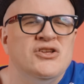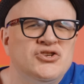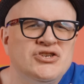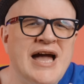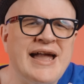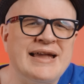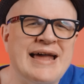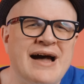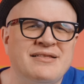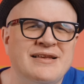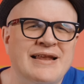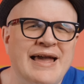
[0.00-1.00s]
Check it
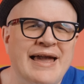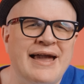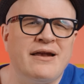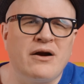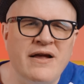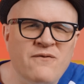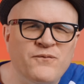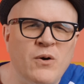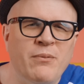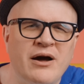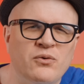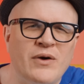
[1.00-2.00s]
out today at our info
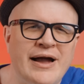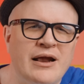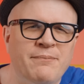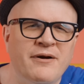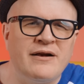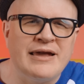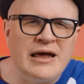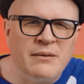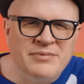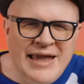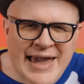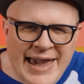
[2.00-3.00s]
button right up here to get
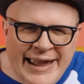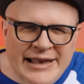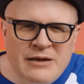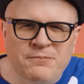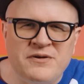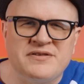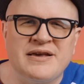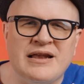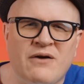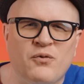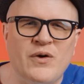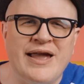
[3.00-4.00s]
up to eighty percent
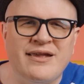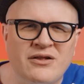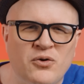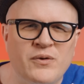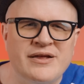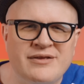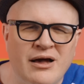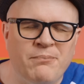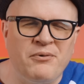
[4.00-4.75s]
off regular retail